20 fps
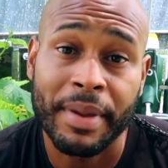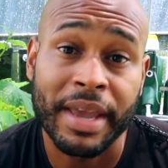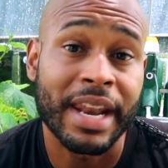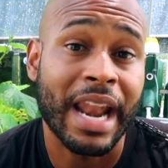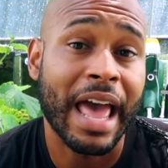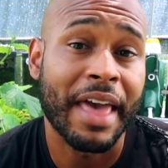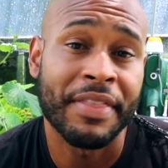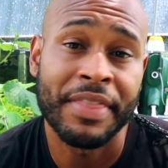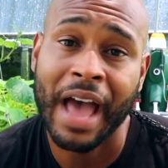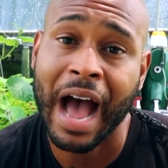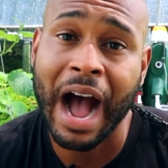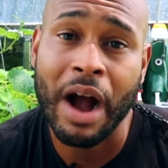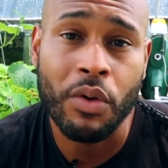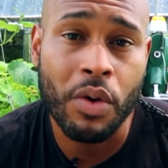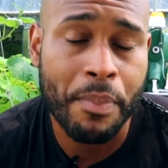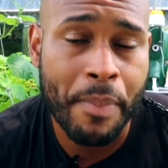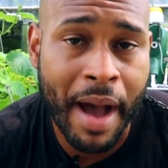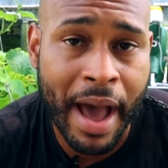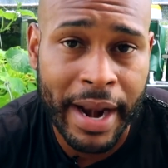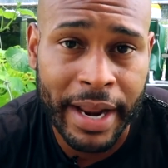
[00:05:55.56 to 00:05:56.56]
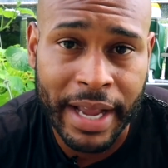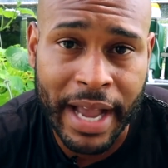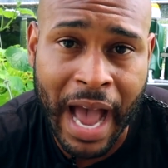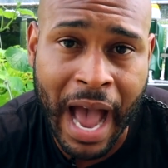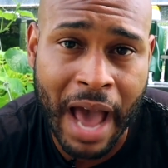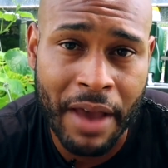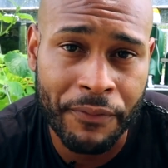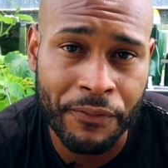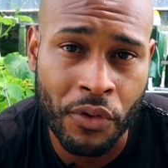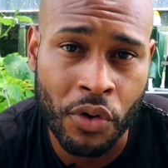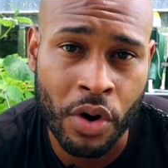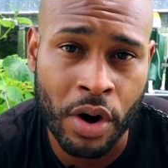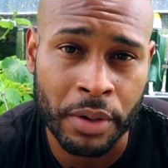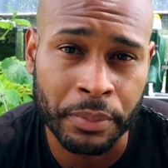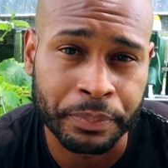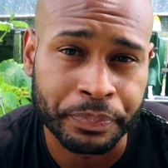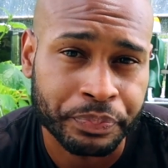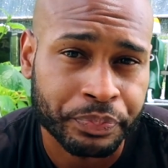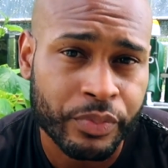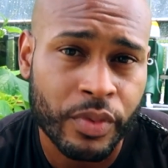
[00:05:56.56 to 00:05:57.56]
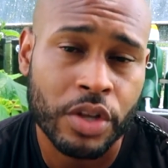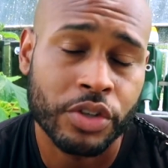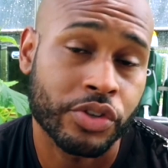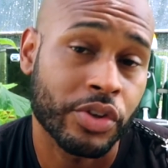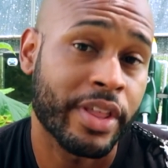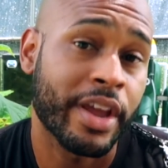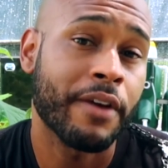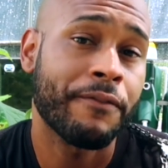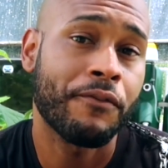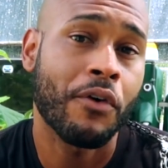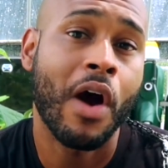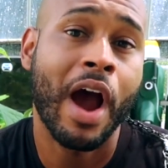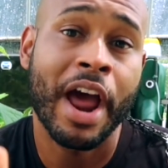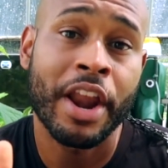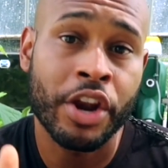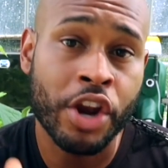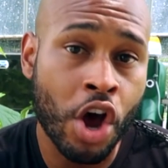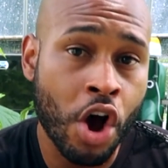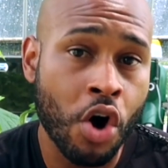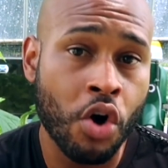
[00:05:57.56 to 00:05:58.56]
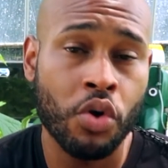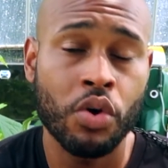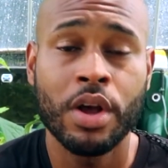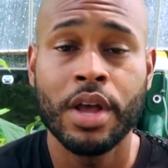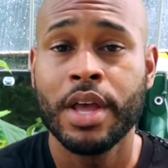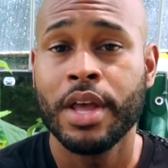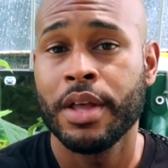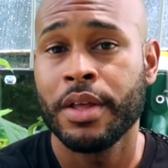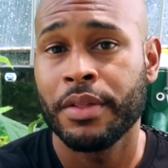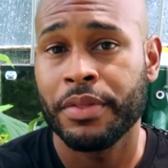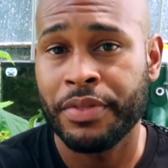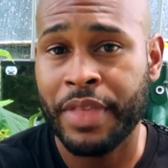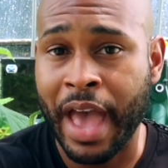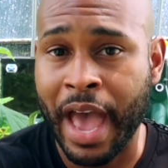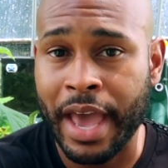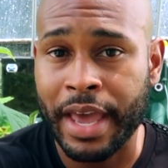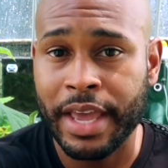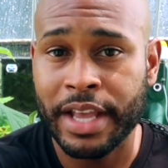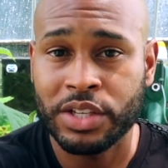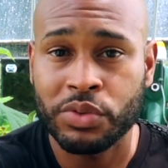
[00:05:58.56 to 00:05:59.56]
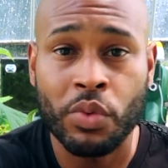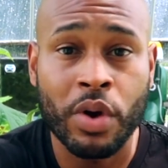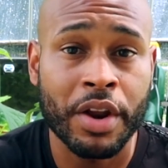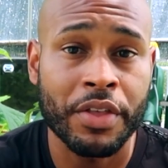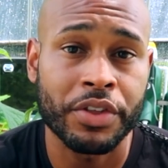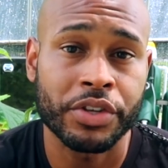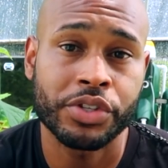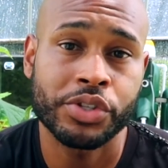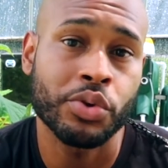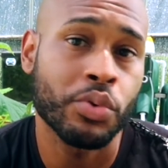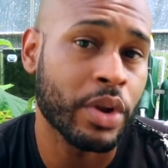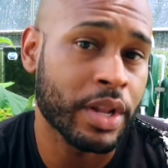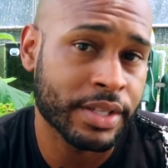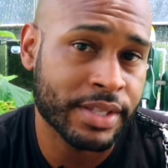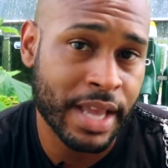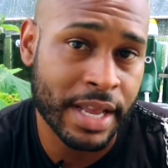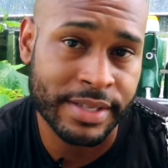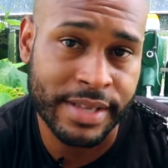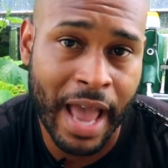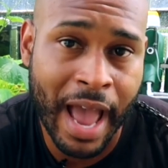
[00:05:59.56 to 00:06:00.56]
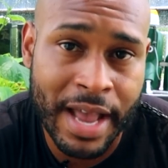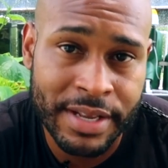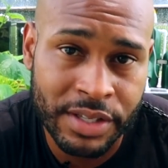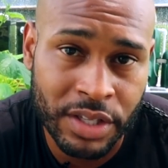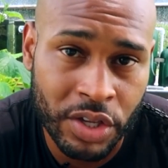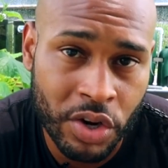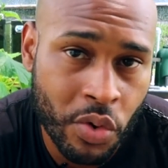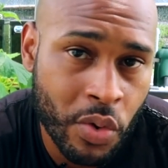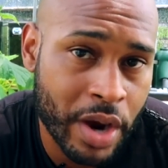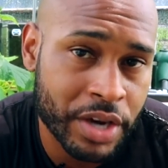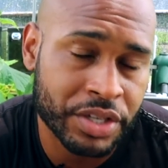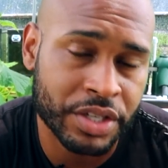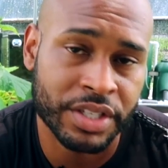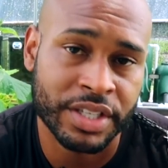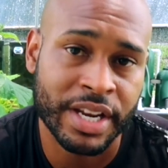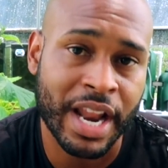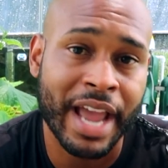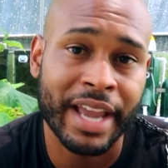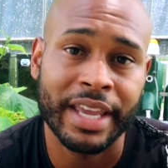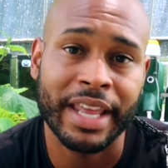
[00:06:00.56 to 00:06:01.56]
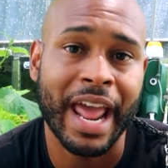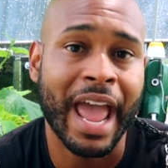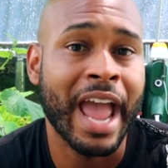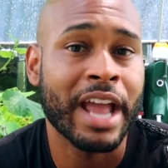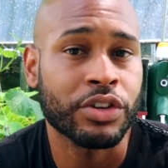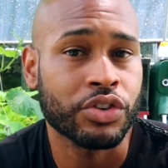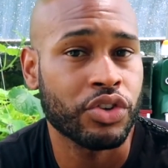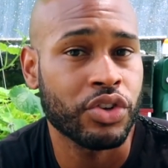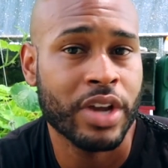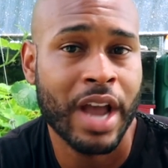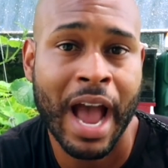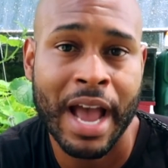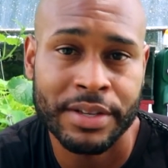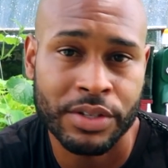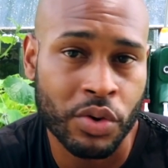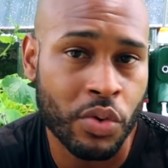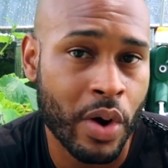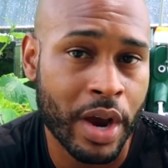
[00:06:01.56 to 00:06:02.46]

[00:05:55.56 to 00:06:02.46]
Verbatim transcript: in the Aquaponic God form. So therefore, I know that it's one of the students that's asking the questions, and I can answer you guys'